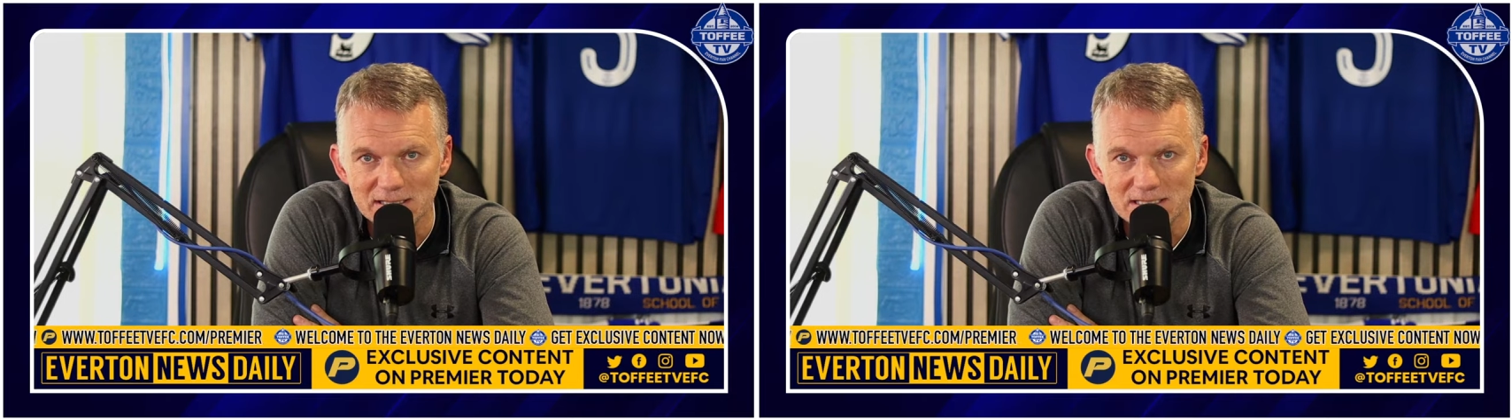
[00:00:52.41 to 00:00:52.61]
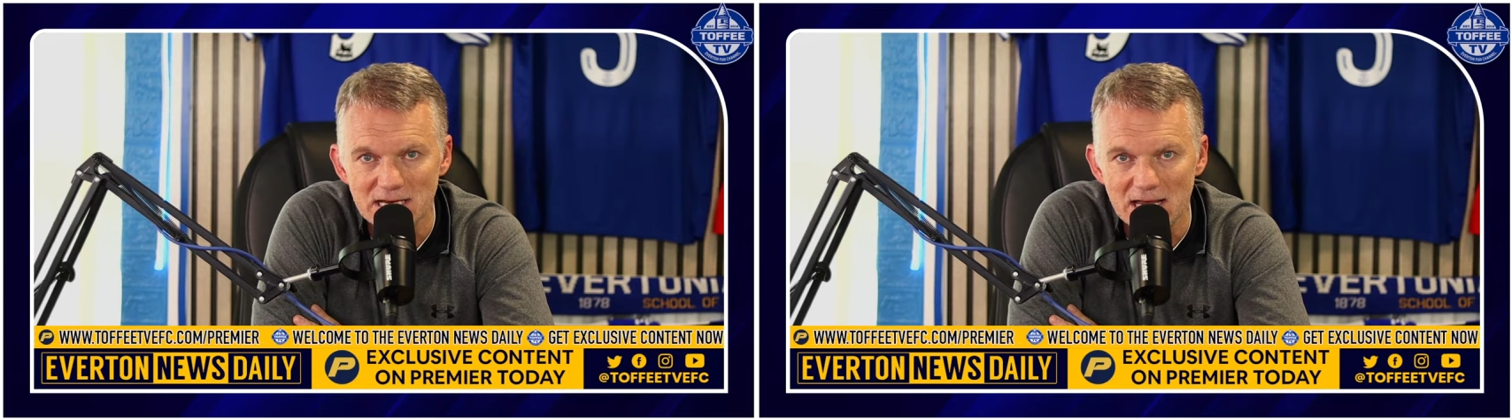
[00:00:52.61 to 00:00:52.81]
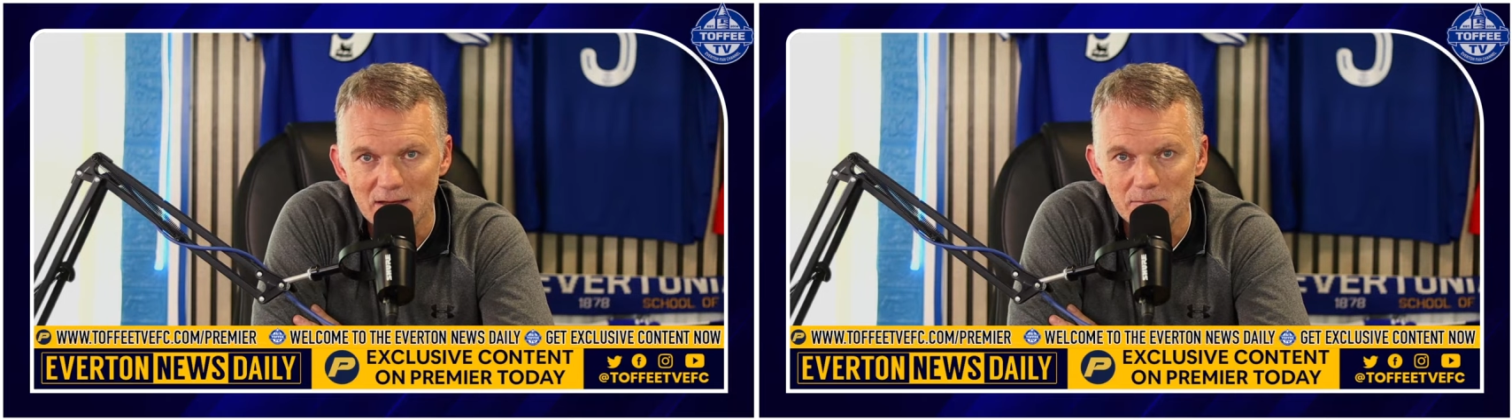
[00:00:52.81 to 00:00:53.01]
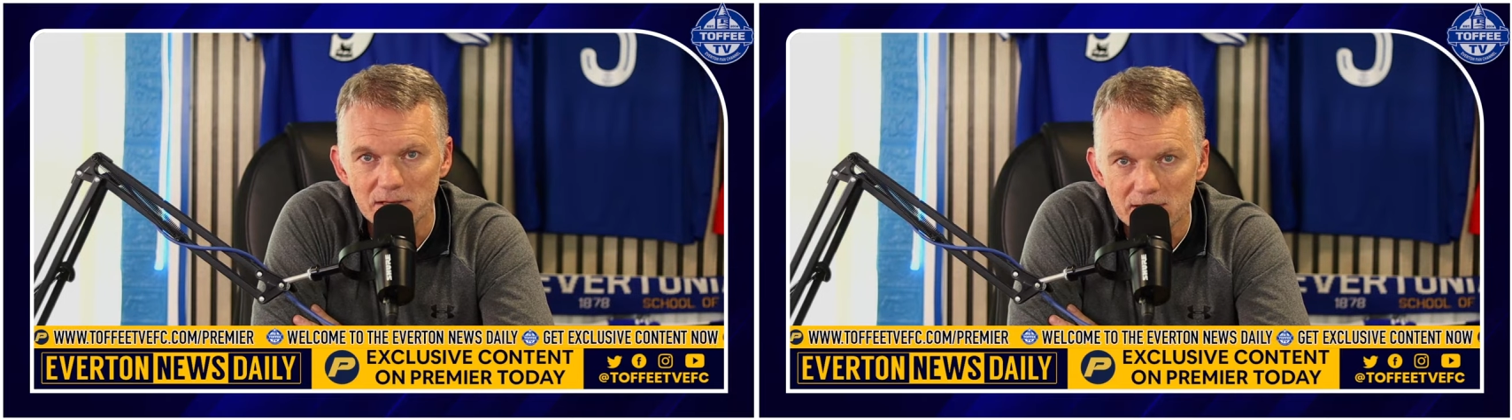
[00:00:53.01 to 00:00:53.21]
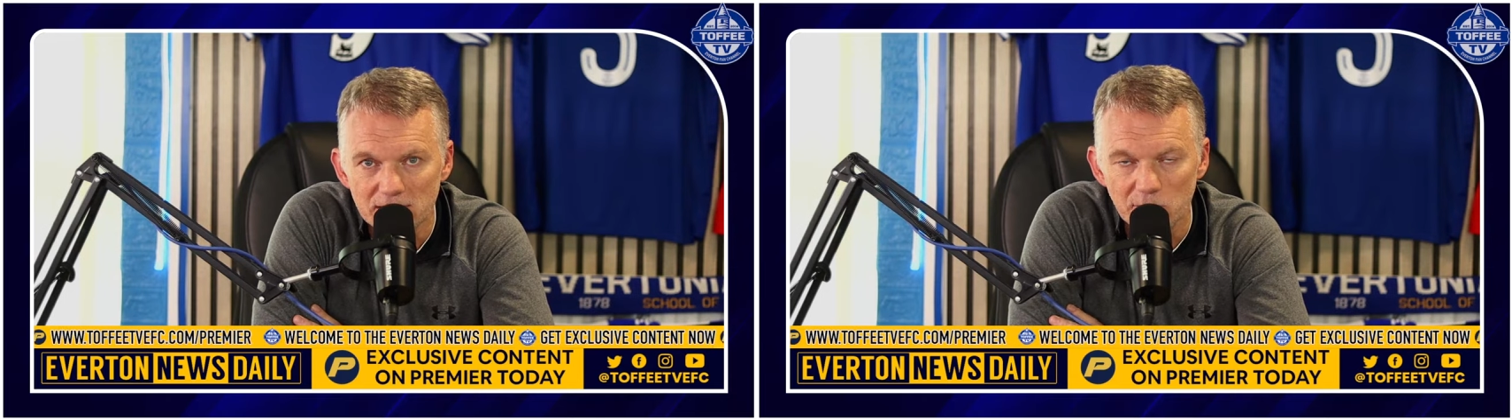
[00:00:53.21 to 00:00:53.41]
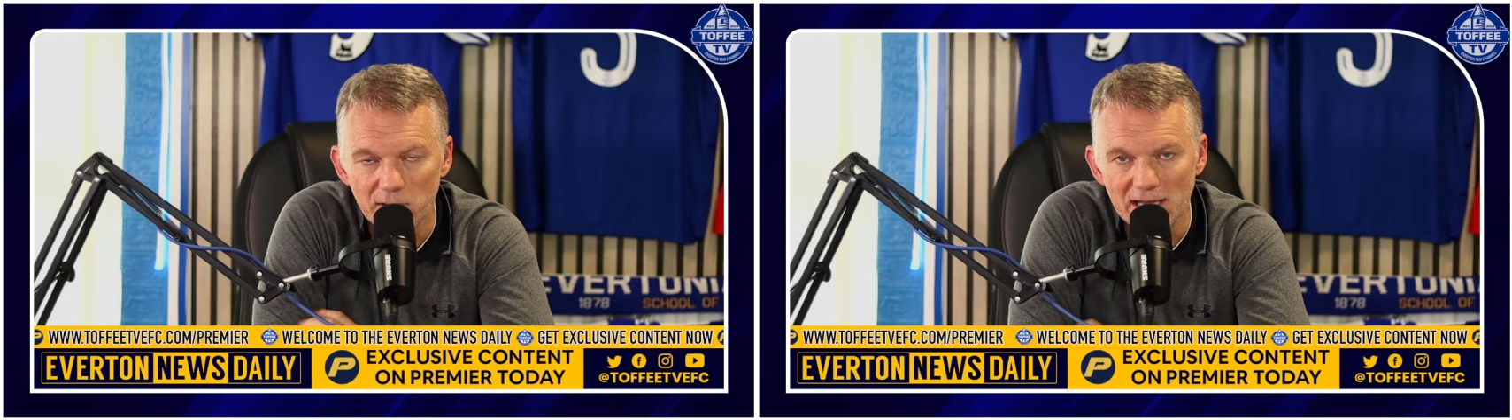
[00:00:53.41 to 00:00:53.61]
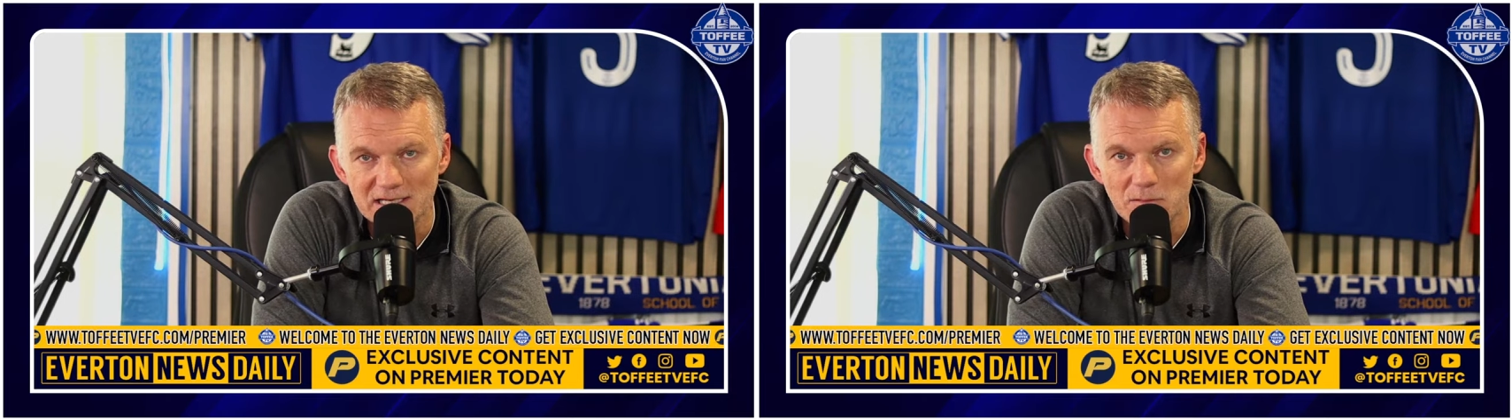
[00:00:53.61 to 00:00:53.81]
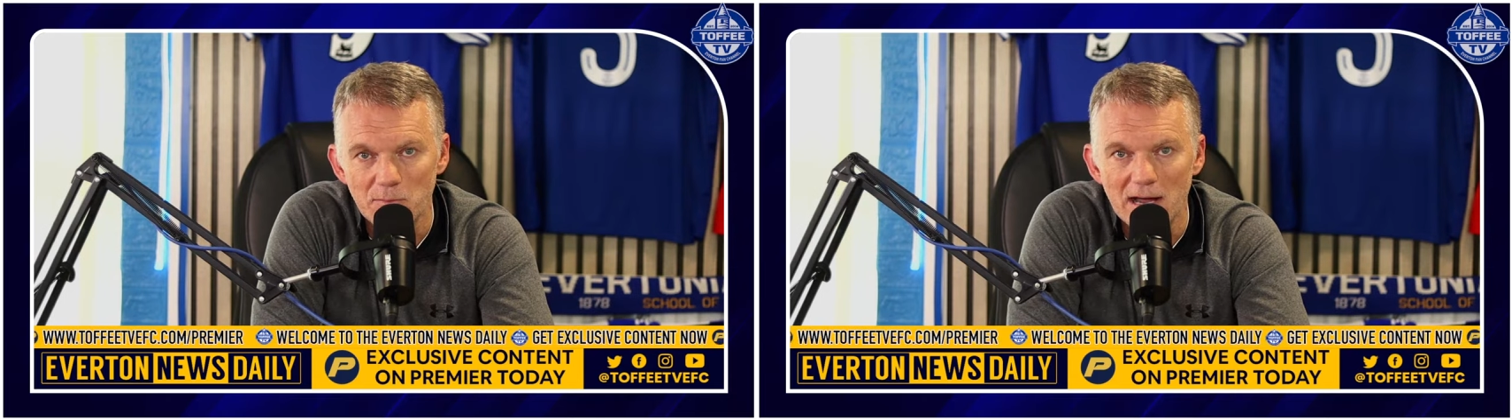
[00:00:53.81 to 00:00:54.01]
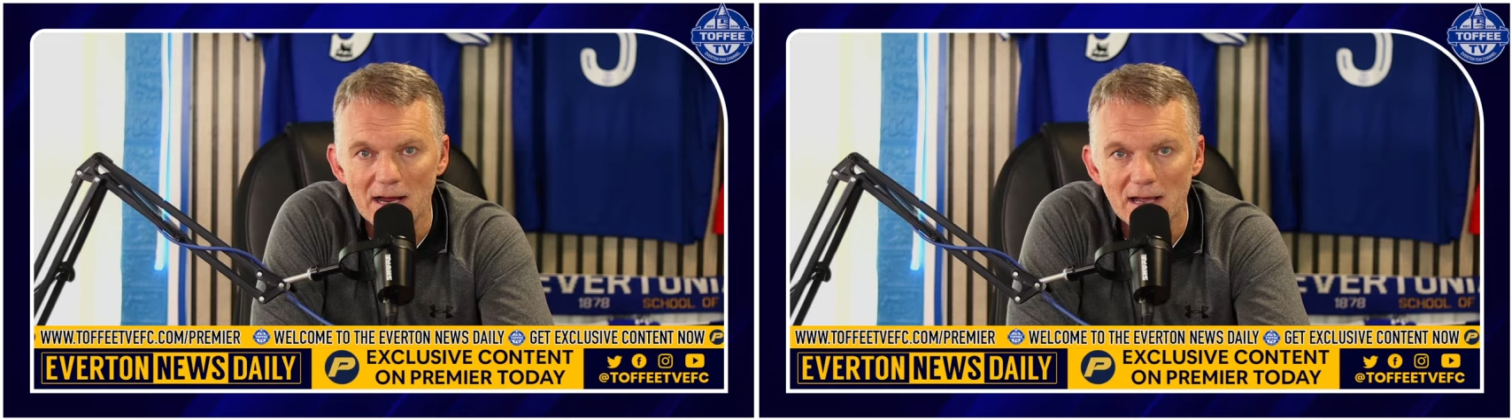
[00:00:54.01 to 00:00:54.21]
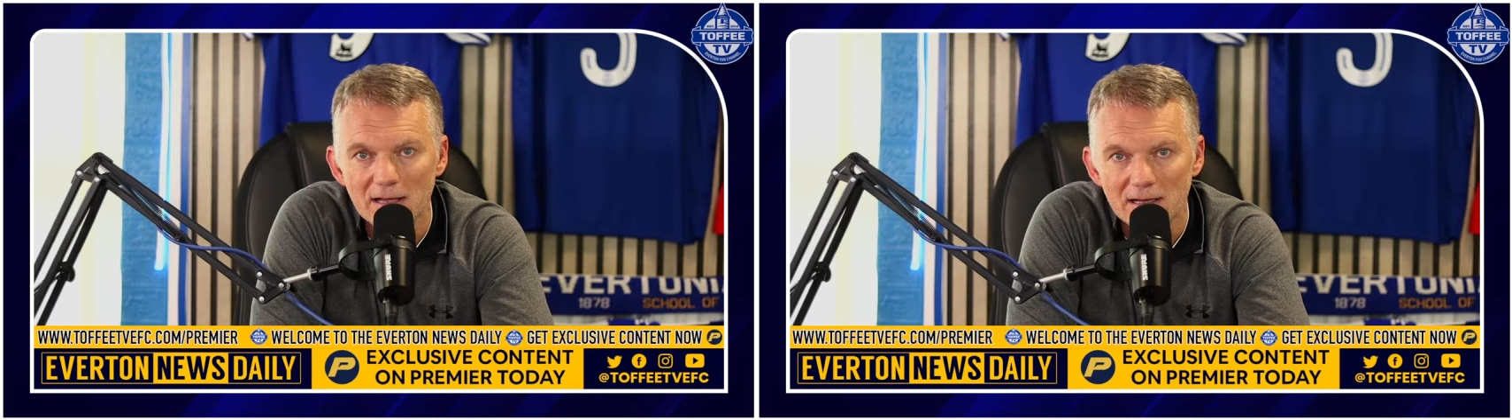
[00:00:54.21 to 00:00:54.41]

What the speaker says: the time the players are back